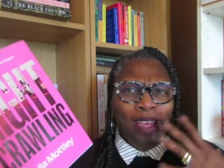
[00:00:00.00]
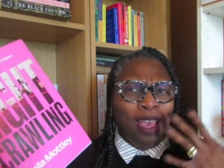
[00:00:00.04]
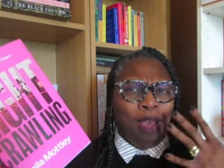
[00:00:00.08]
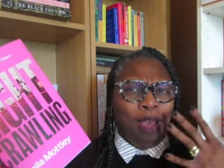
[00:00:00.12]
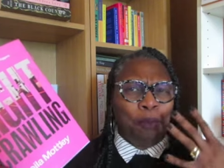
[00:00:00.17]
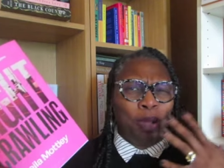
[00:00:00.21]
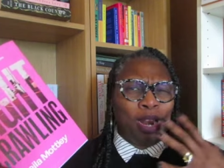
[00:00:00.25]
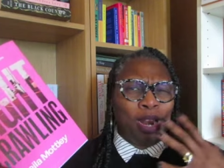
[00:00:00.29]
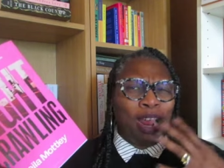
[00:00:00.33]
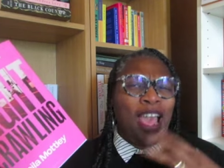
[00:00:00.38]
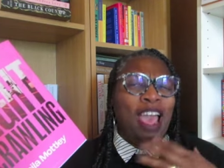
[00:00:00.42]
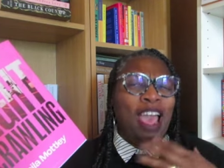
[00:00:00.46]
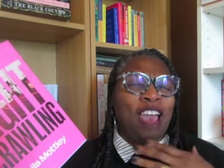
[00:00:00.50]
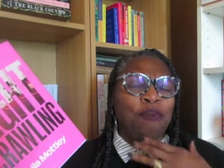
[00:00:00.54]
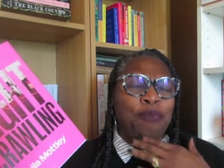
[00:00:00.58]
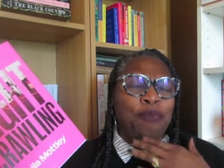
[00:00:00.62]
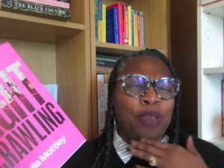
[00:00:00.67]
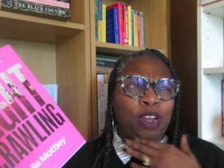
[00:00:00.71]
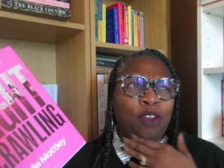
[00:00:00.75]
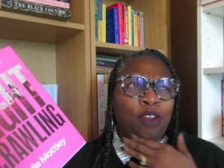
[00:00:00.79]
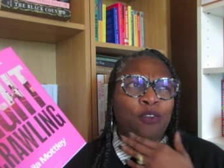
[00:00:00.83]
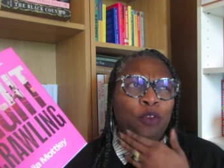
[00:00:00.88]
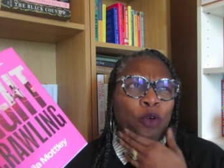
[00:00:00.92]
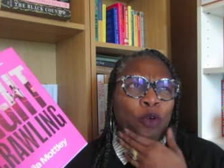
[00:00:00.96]
But I have
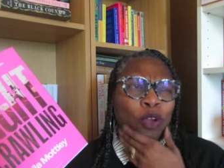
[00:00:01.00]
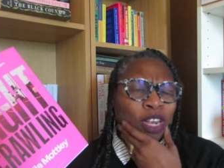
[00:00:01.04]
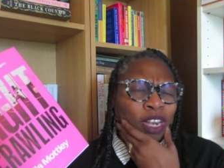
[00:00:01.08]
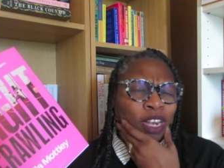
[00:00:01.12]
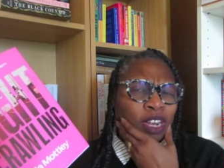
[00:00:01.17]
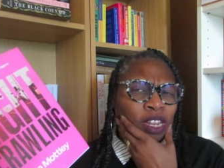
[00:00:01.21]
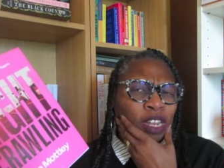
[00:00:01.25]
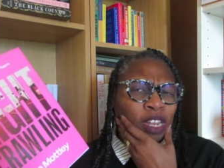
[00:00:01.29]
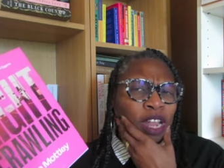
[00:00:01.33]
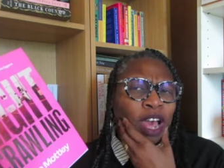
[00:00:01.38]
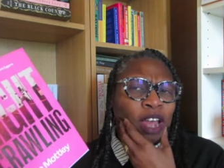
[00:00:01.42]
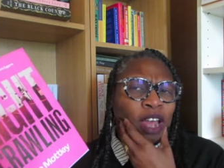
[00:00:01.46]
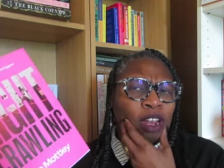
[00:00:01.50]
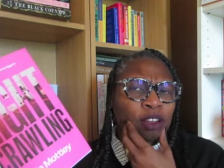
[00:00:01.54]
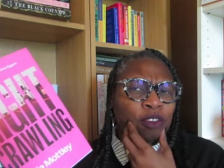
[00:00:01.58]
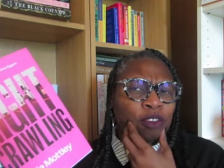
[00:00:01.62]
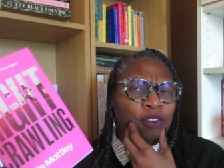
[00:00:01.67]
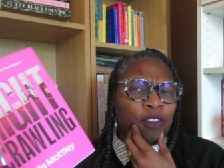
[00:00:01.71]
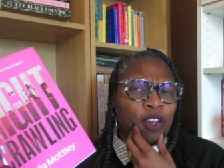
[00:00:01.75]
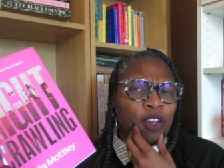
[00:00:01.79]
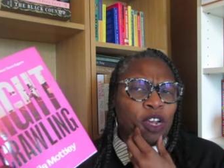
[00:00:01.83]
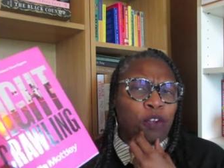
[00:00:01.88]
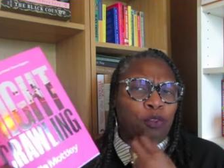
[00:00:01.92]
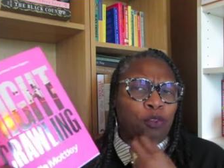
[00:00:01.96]
been avoiding a lot
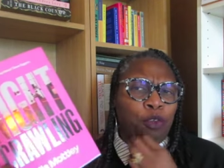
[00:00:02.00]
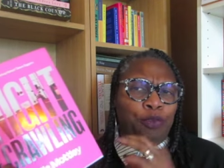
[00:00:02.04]
of uh,